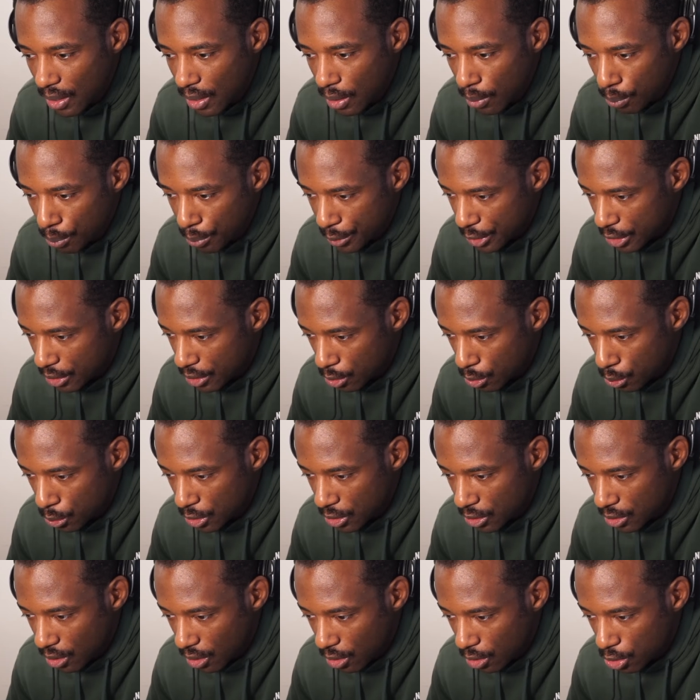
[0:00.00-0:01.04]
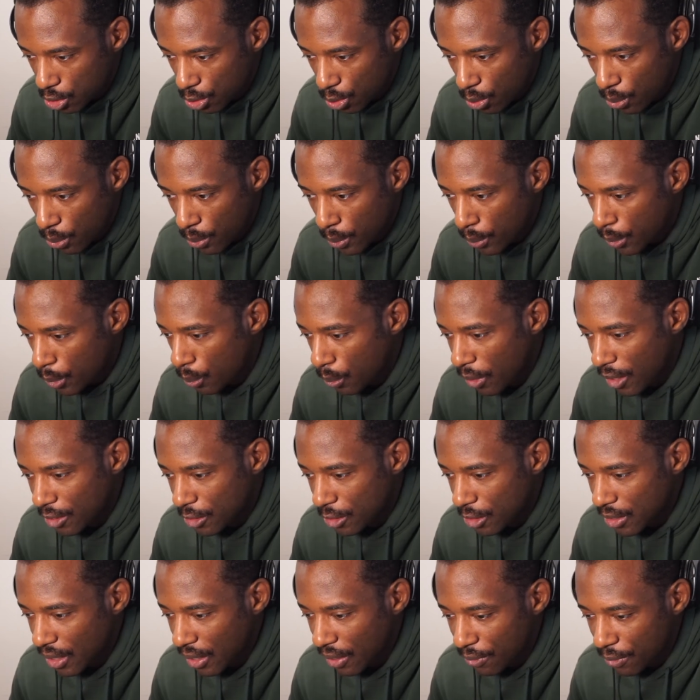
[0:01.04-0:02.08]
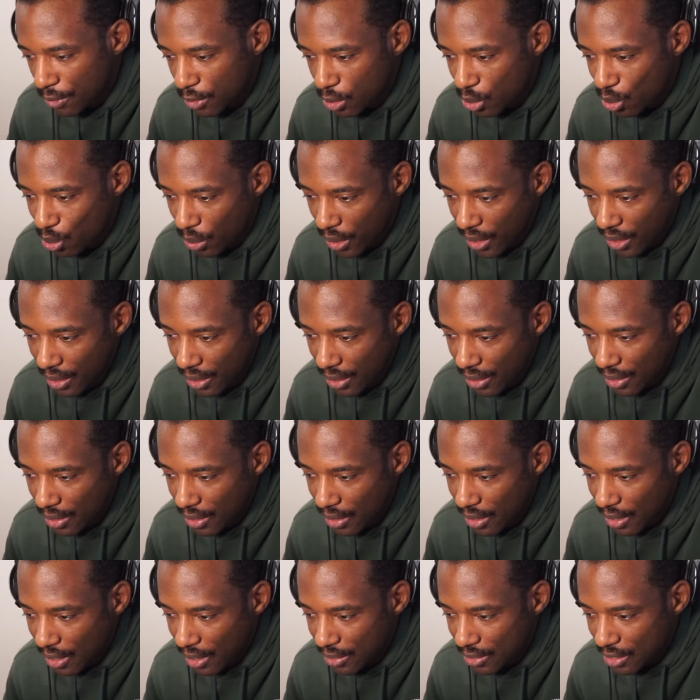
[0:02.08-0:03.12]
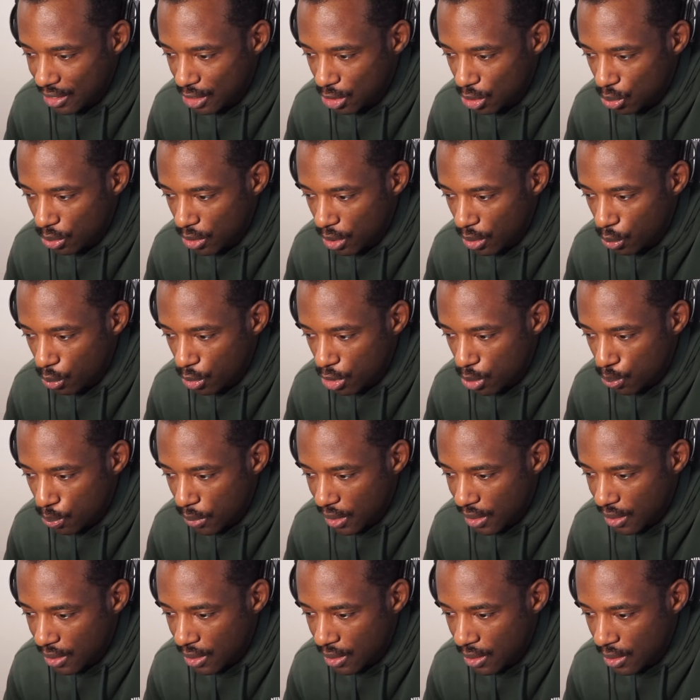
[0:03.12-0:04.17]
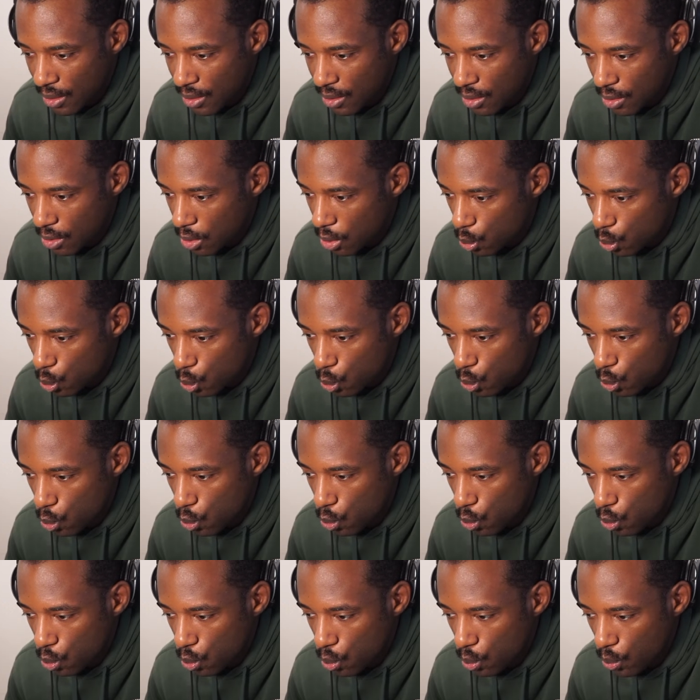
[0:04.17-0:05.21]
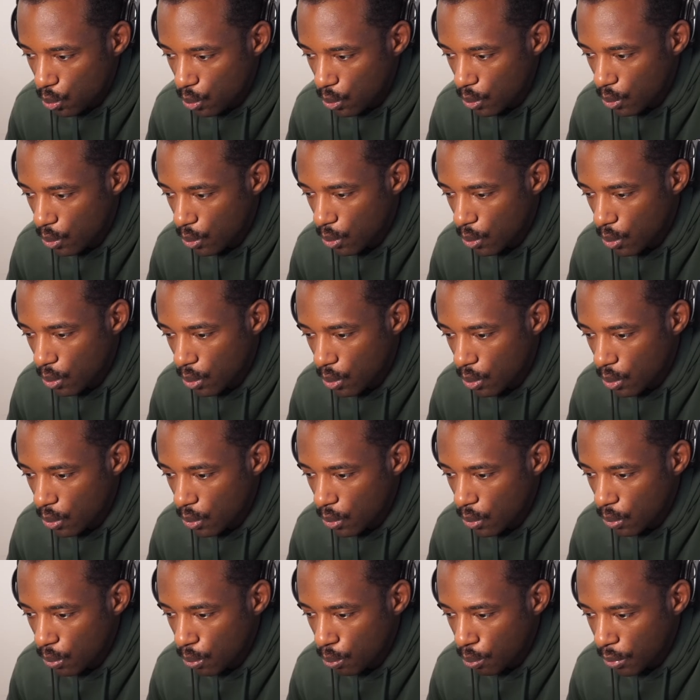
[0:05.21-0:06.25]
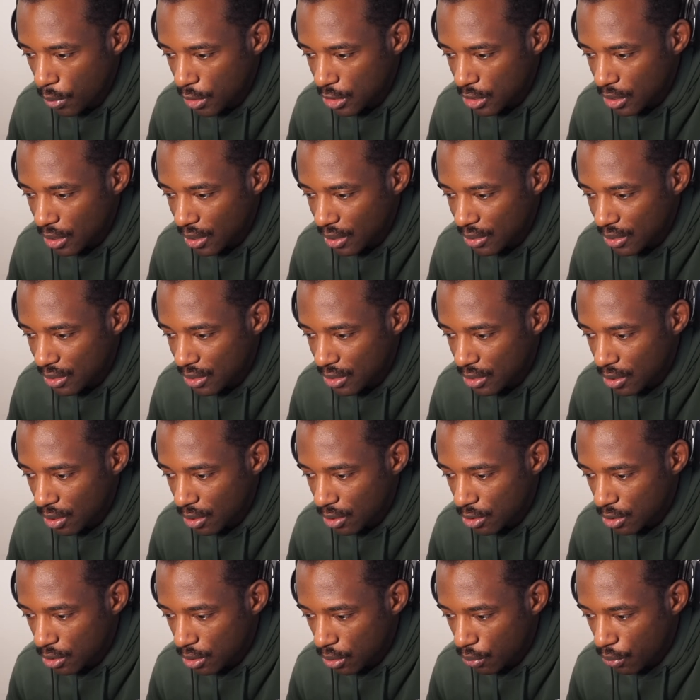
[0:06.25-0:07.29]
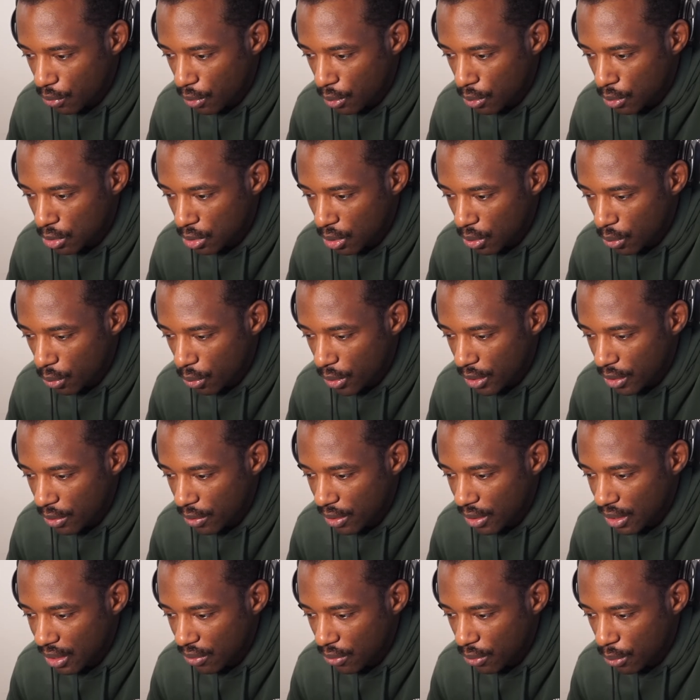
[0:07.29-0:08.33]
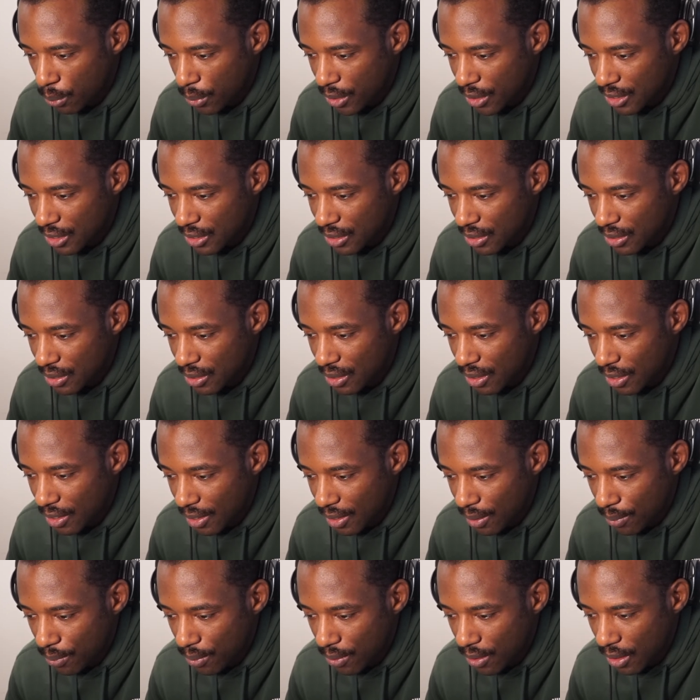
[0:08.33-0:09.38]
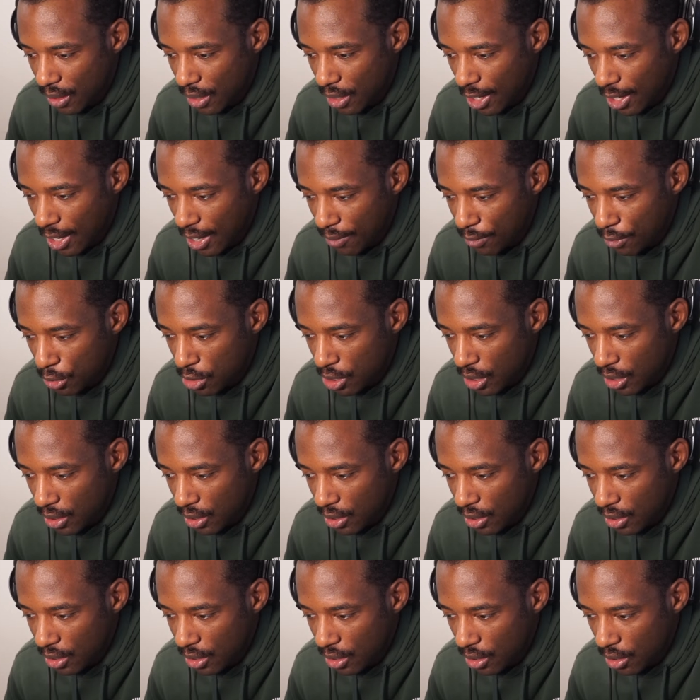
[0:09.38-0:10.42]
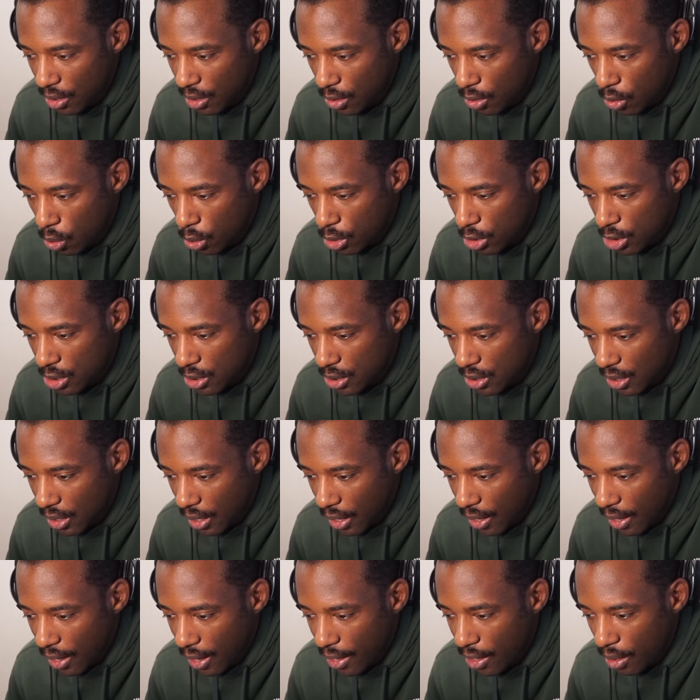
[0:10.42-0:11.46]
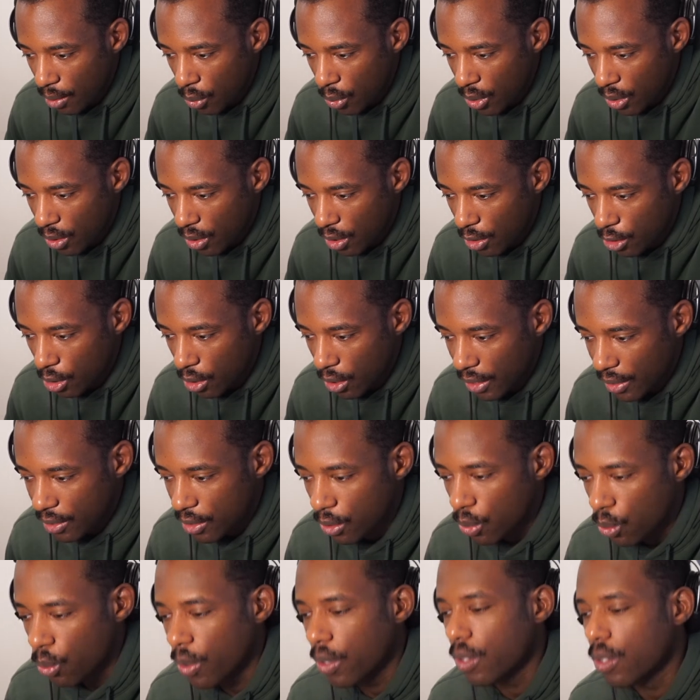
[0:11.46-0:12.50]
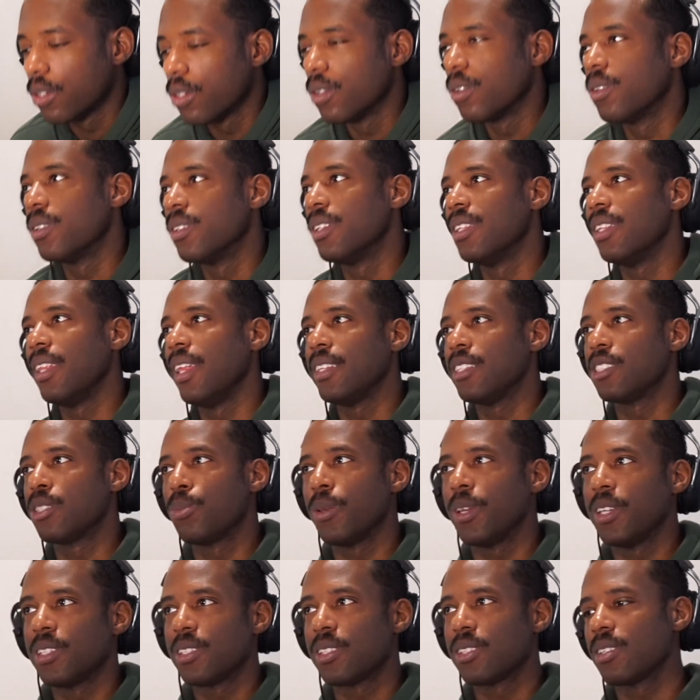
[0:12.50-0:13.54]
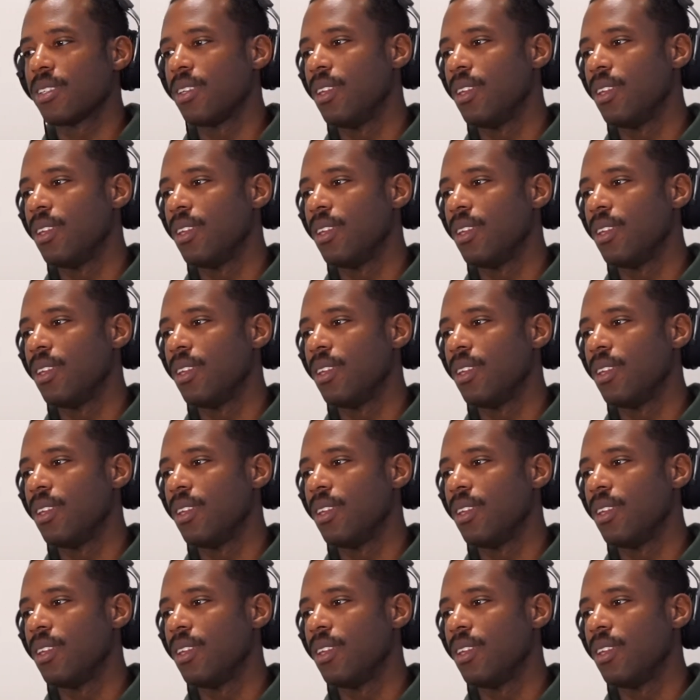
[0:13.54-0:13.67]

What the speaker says: Ms. Salmons also remember models have to weigh in the context when they respond to much context calls to focus on relevant information. Yep. Have you taken any courses in AI ML? Are you actually working on that space?